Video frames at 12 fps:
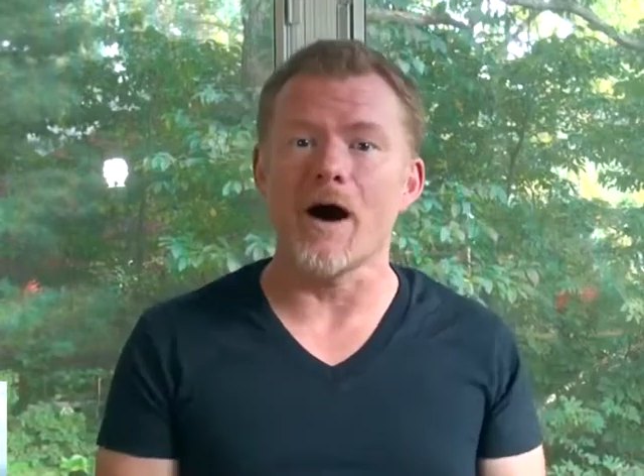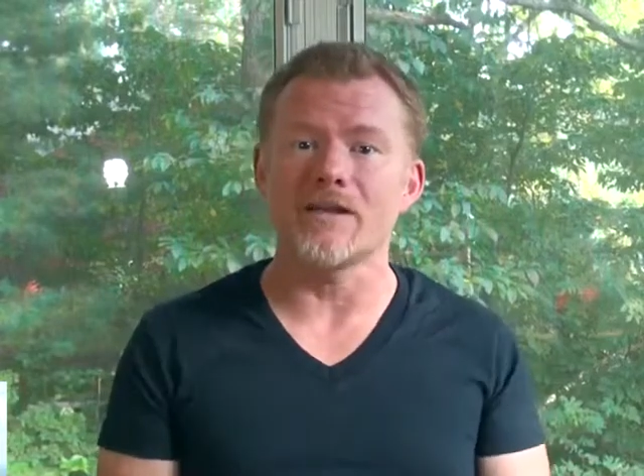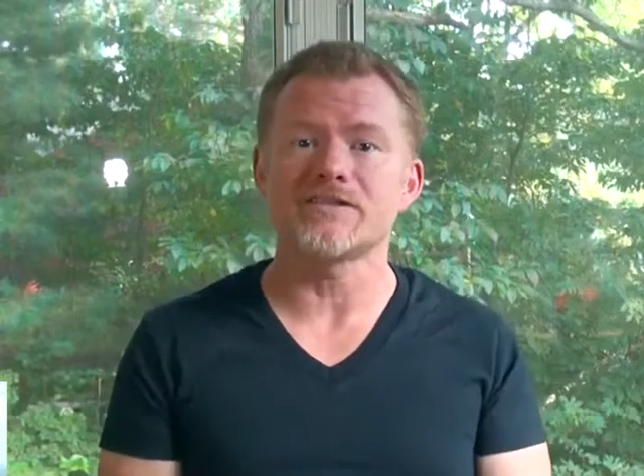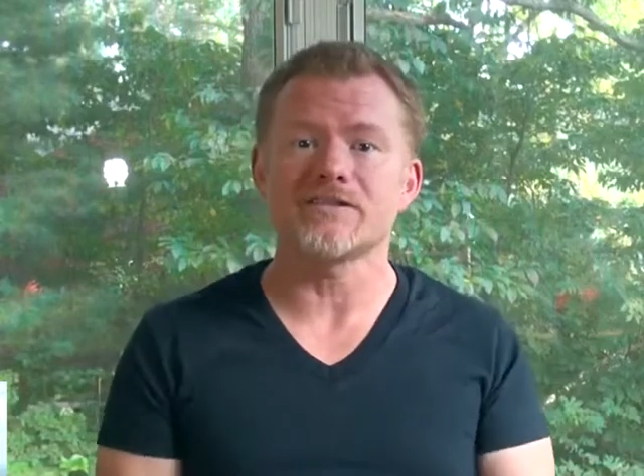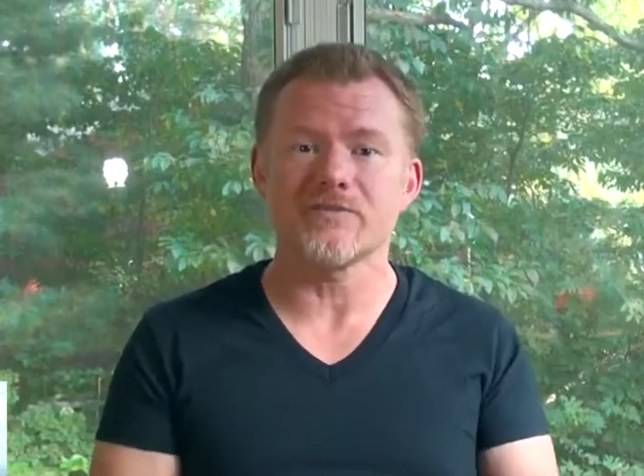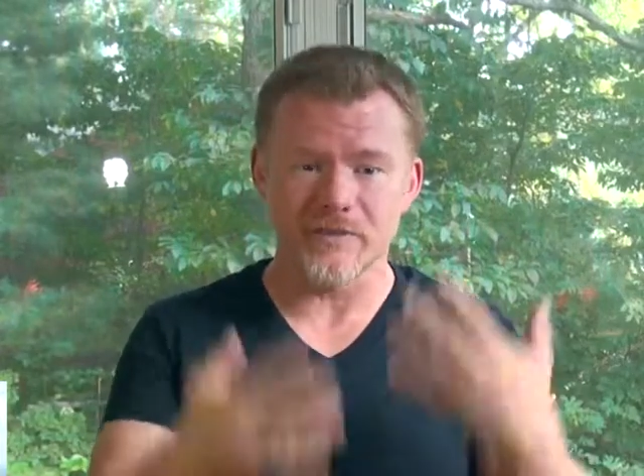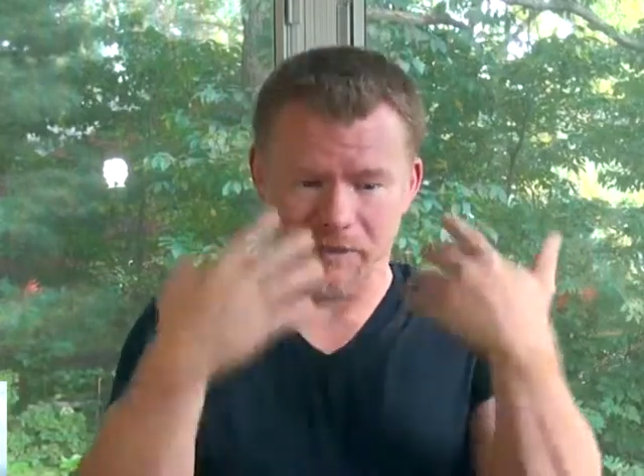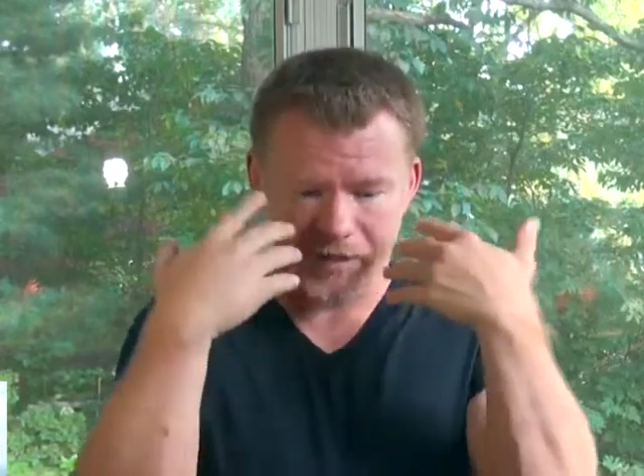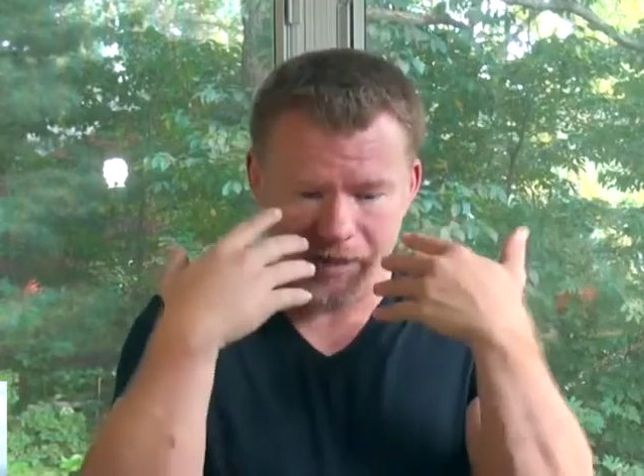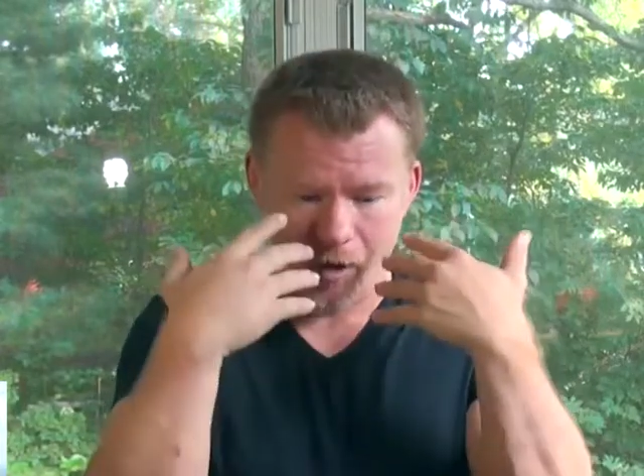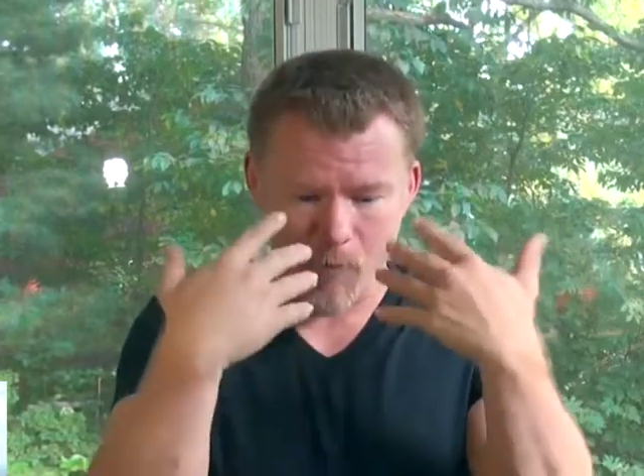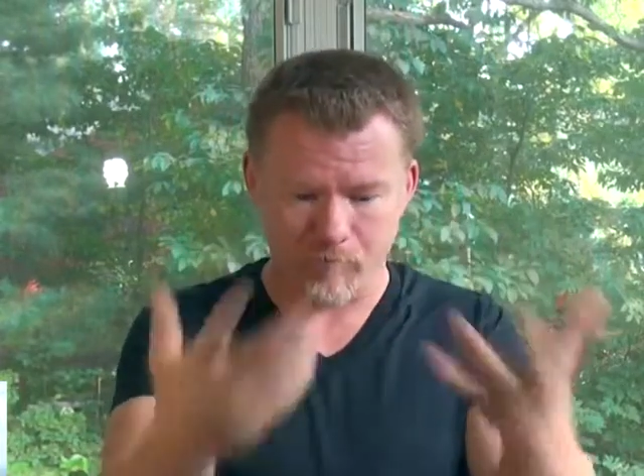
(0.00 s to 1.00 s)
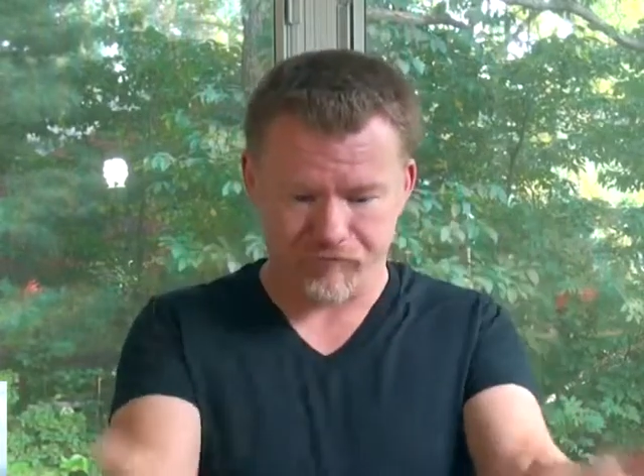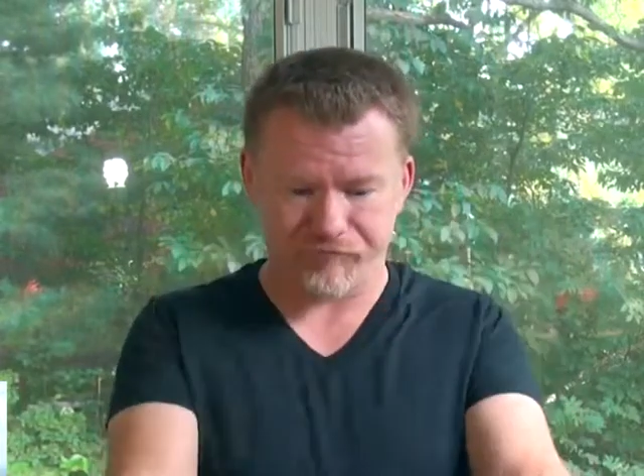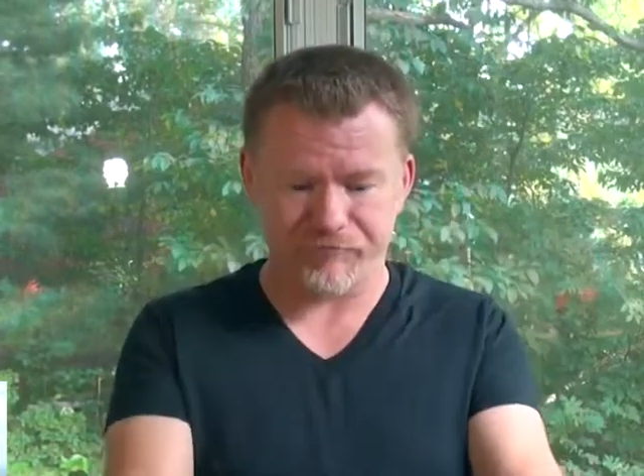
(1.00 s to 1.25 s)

Monster and let it go.